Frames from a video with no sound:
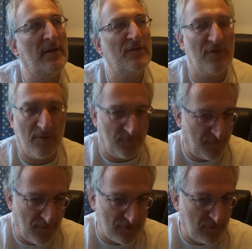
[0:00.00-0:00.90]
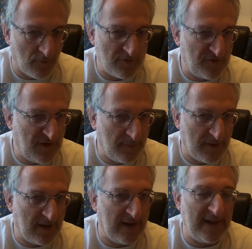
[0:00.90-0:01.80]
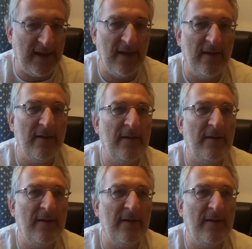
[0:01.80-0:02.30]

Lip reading: So first of all, it's typically